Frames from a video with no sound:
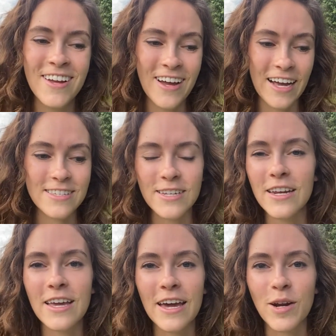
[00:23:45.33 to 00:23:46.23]
I
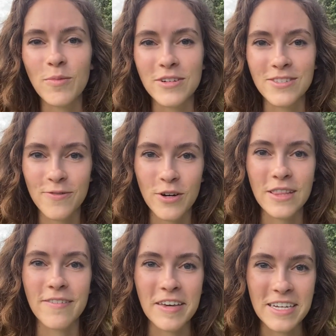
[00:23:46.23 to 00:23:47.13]
study animals for a
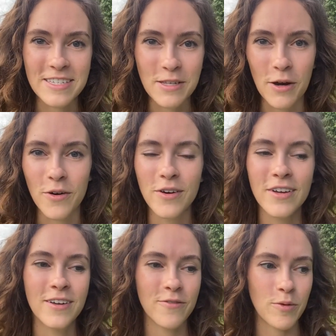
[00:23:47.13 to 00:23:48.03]
living, so
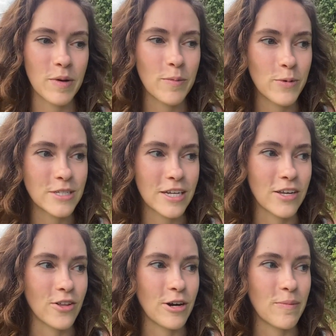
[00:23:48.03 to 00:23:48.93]
for me in
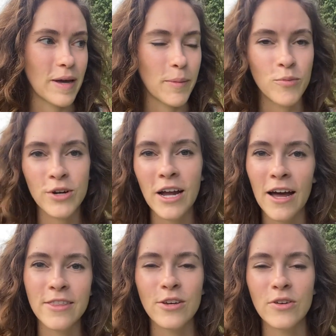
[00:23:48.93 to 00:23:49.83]
particular, I'm like, bring
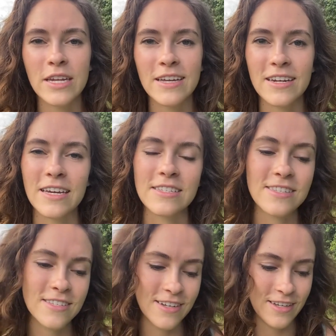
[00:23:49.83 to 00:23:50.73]
on the
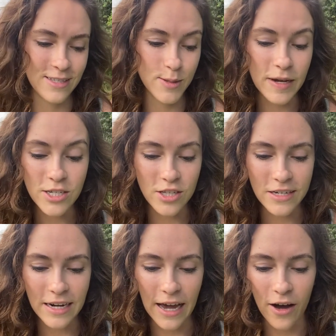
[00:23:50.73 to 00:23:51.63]
uniqueness, especially
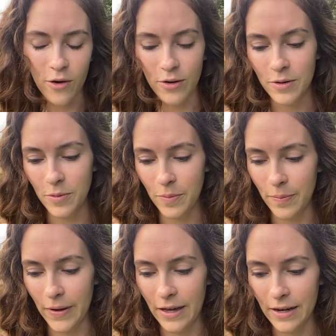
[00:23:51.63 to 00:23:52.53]
now.
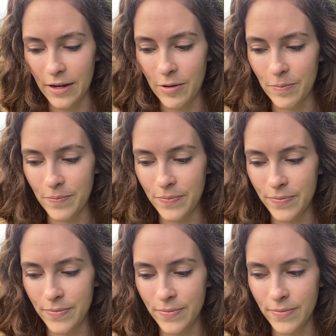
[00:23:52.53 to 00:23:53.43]
But
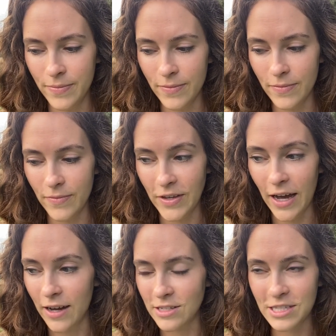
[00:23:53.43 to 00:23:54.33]

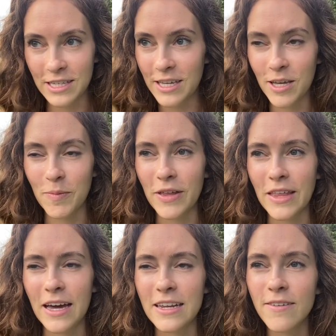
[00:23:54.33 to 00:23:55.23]
yeah, just thinking about
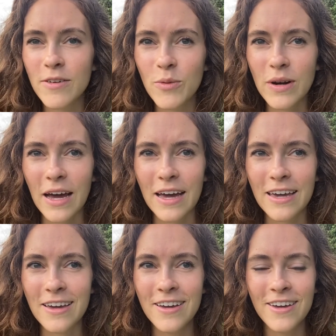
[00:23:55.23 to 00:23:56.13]
that, even
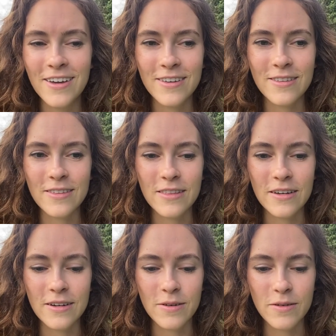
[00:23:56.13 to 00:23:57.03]
when
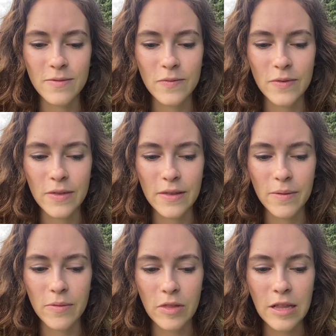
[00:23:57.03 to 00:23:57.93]
the
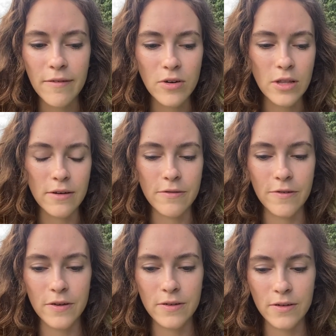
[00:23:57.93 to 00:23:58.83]
level of
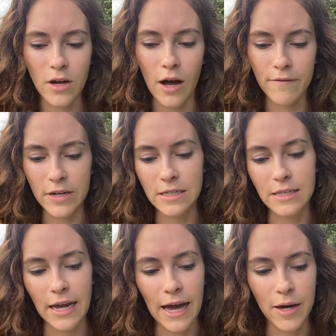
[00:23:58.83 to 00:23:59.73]
confidence
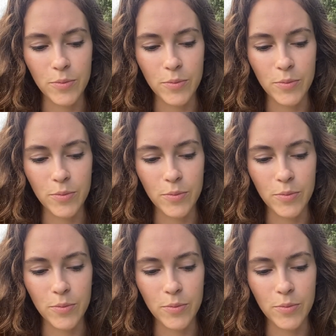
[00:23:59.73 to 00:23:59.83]
I had